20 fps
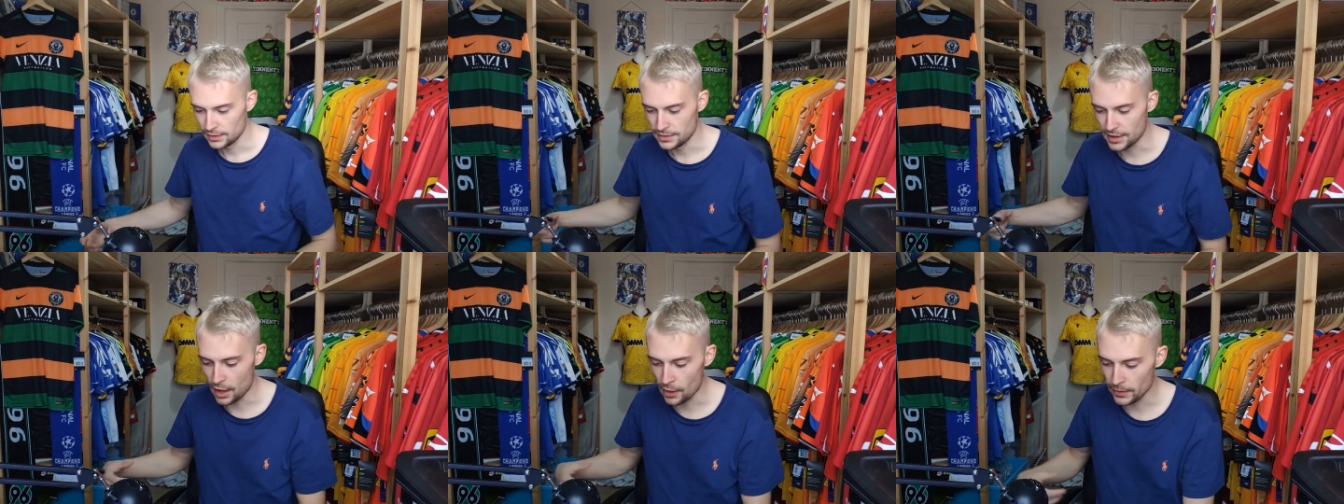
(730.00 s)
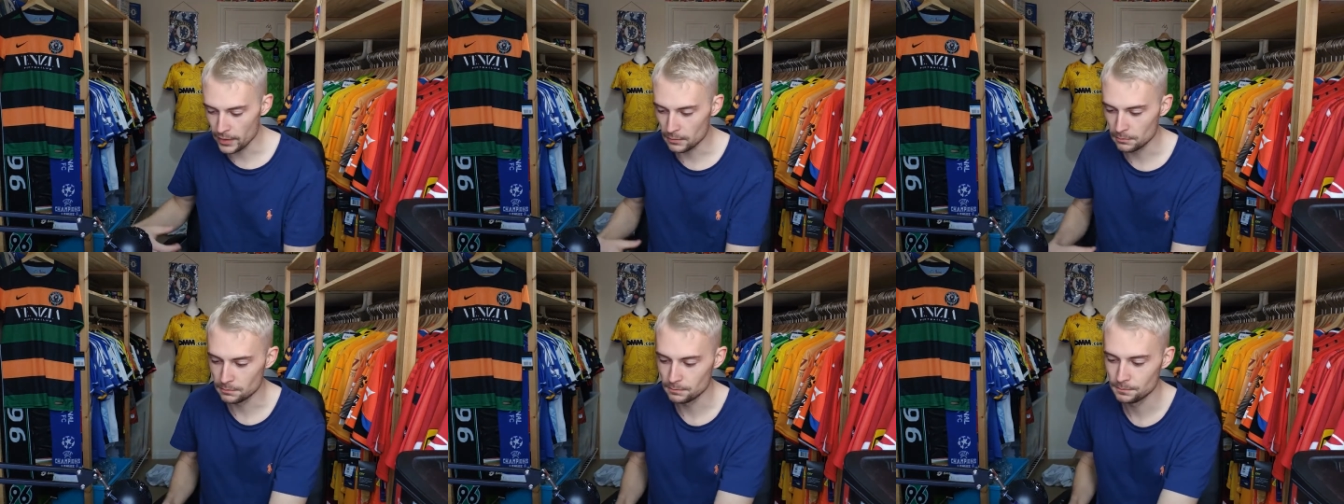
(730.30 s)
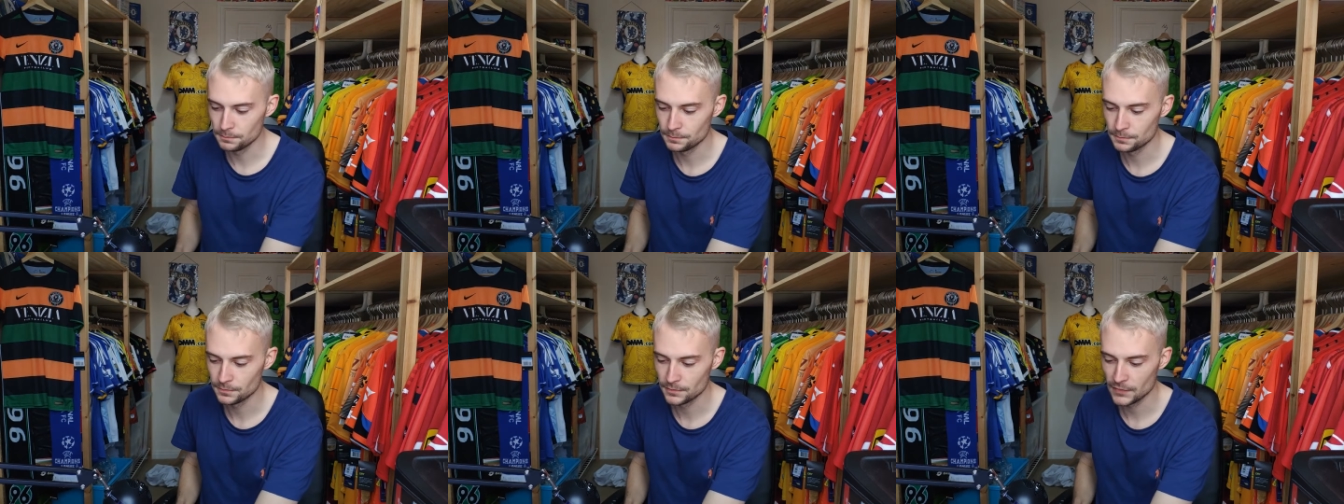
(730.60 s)
Now then,
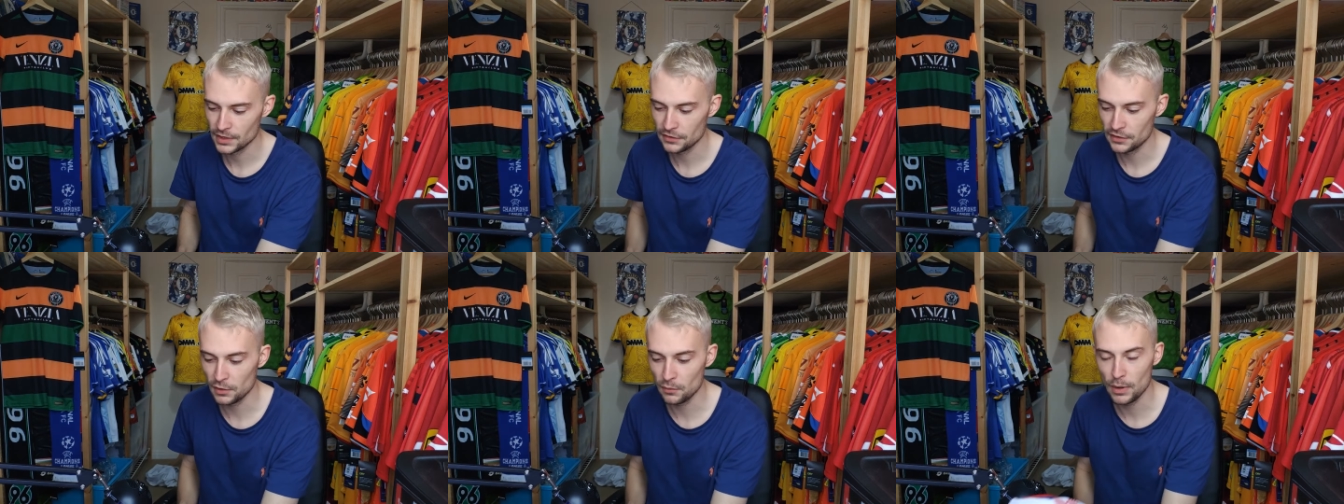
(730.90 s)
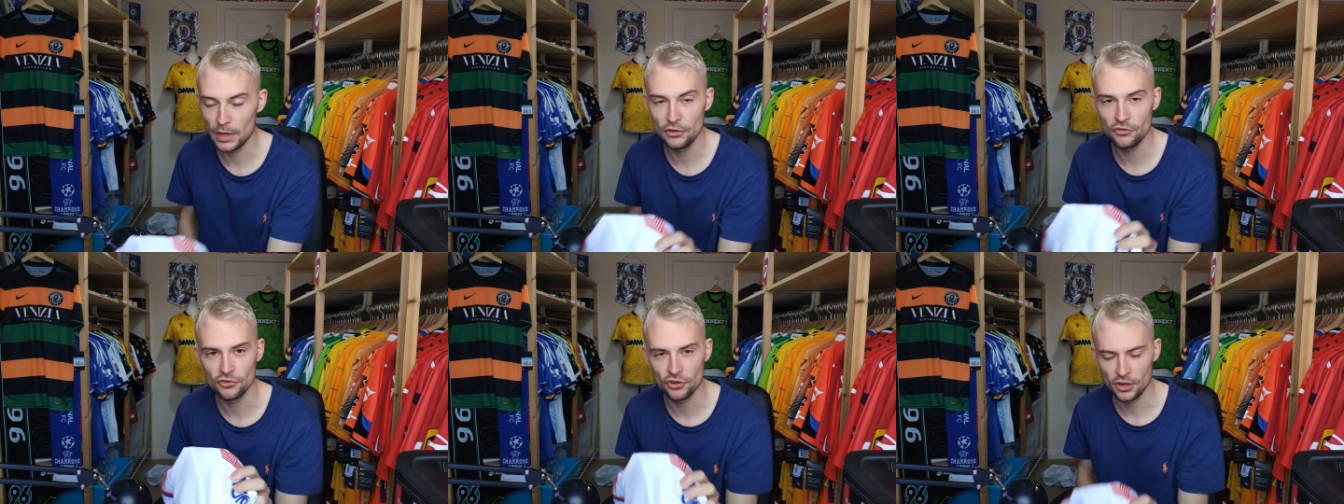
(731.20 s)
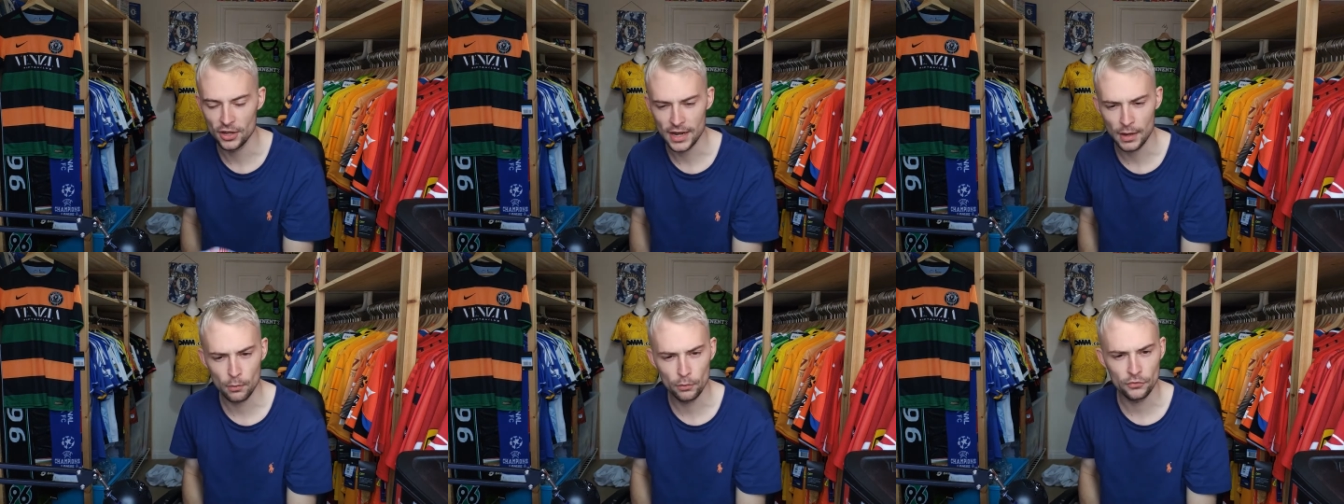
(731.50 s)
it's the away shirt.
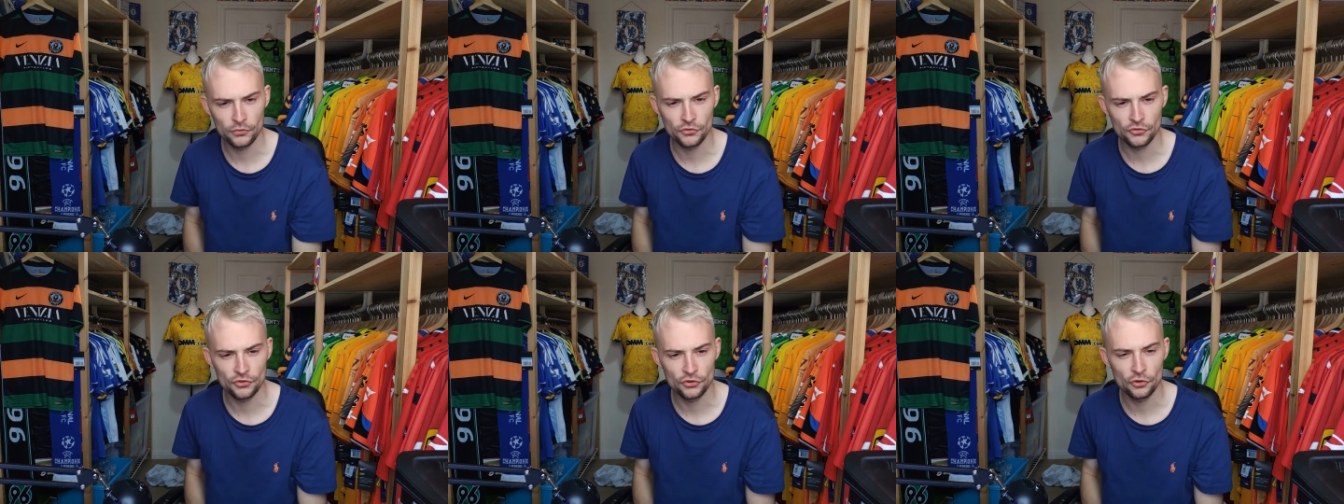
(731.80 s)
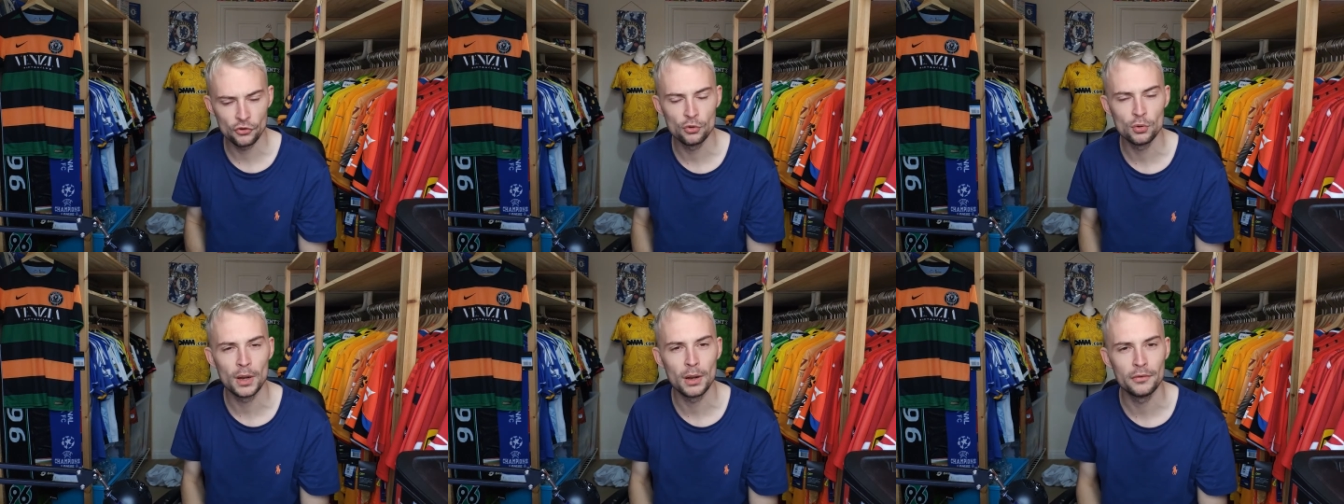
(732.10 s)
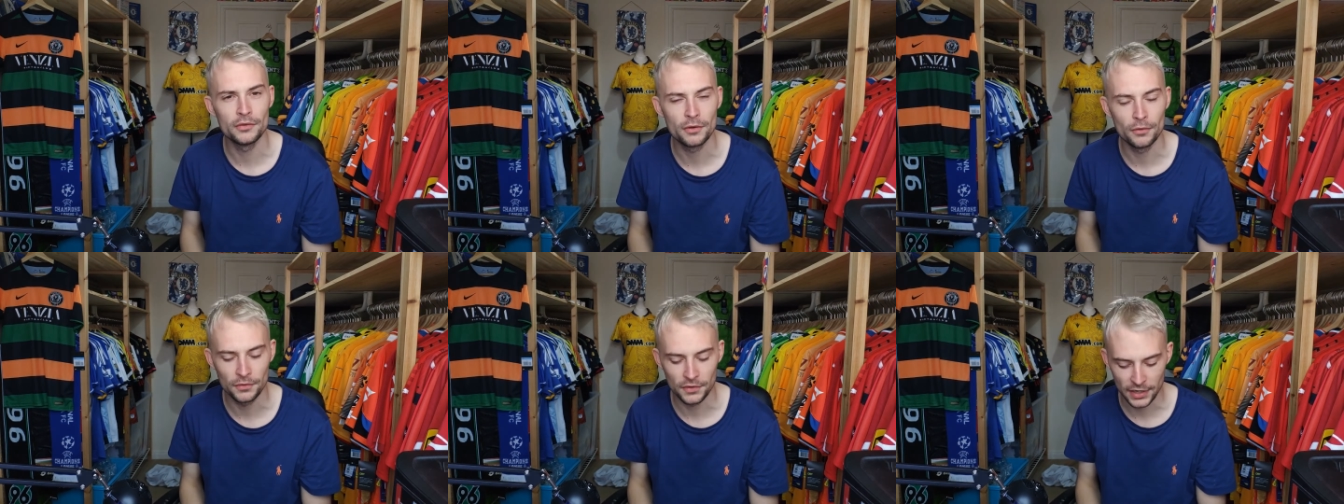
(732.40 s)
And I wasn't sure who I
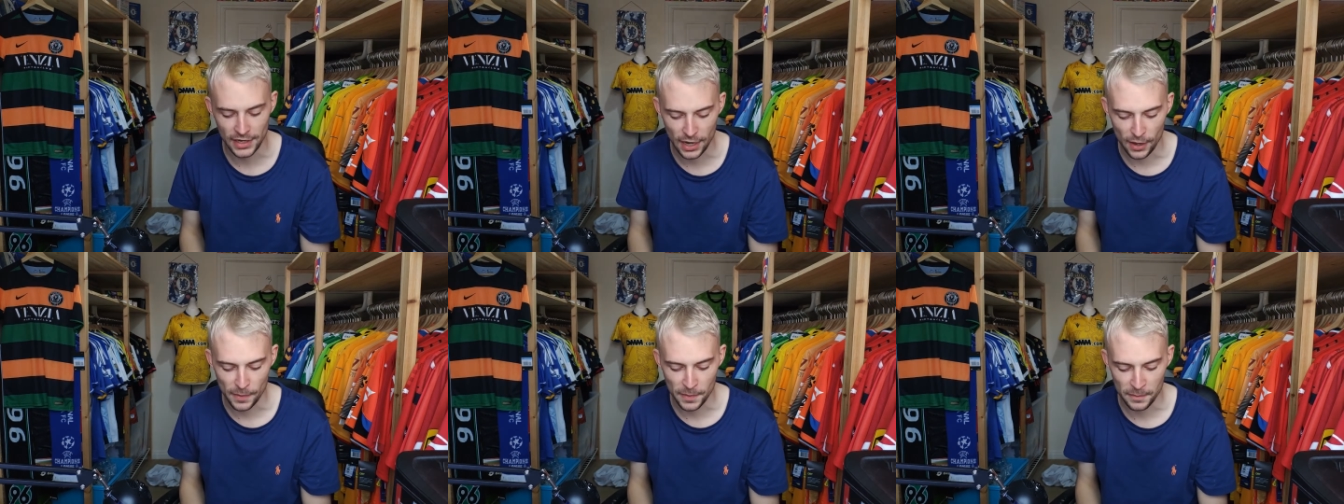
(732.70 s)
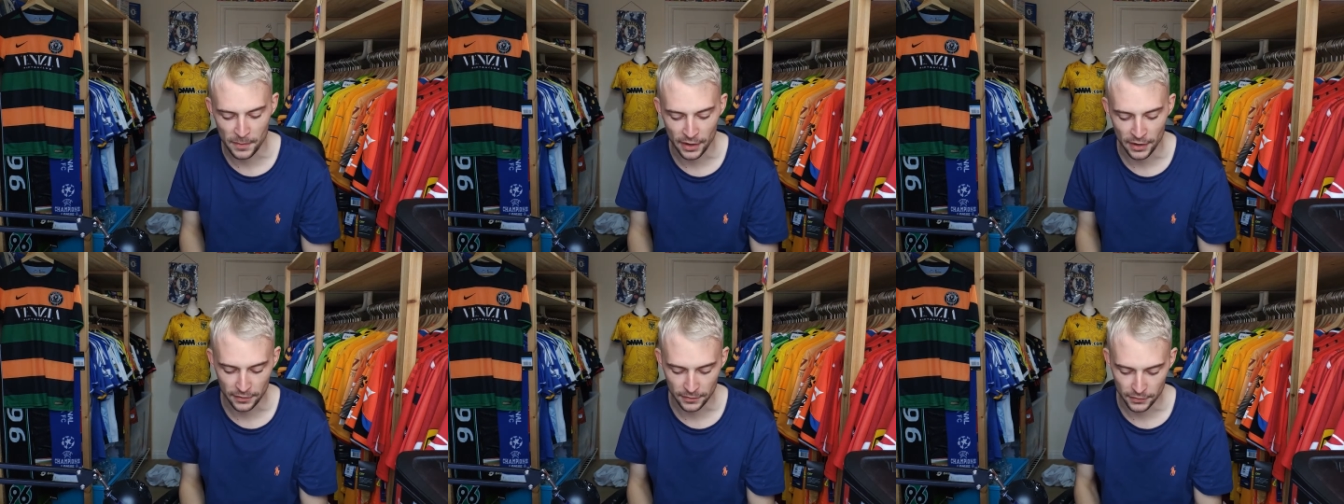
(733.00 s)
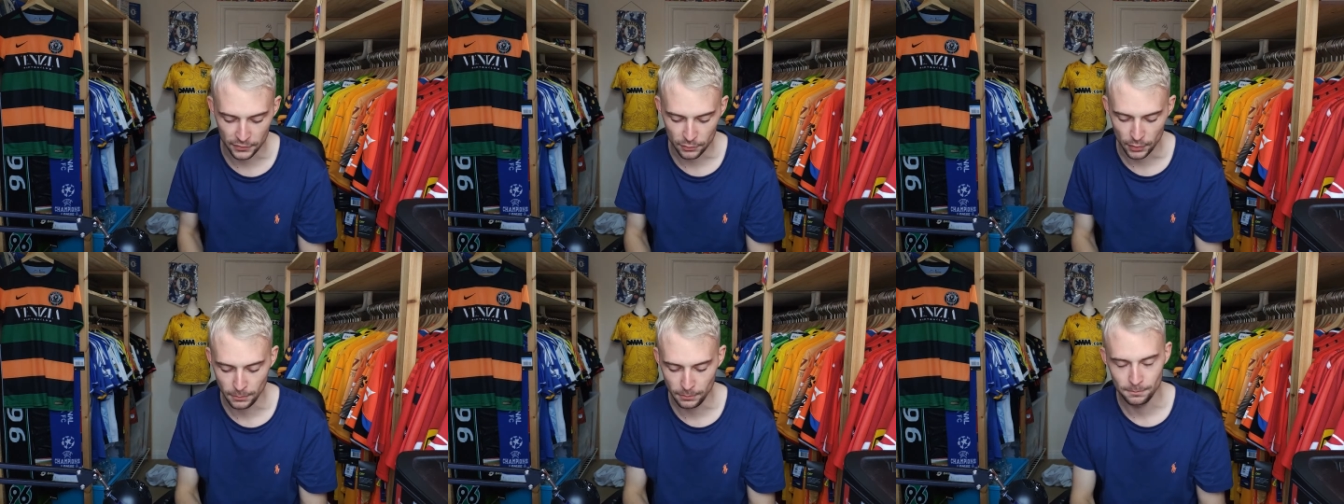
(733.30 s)
was going to get on the back of
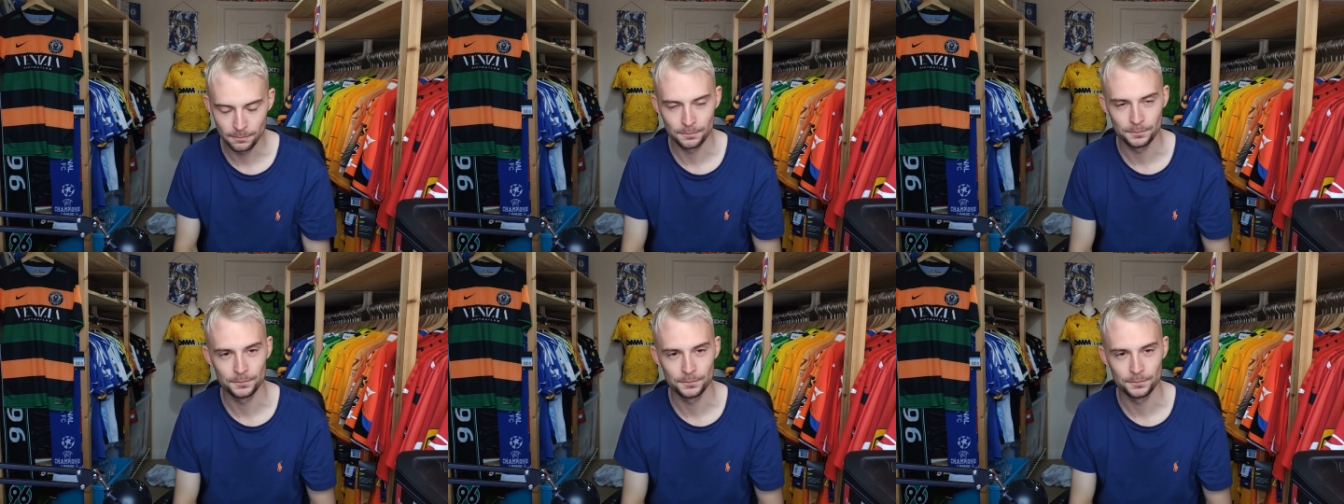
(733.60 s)
this one.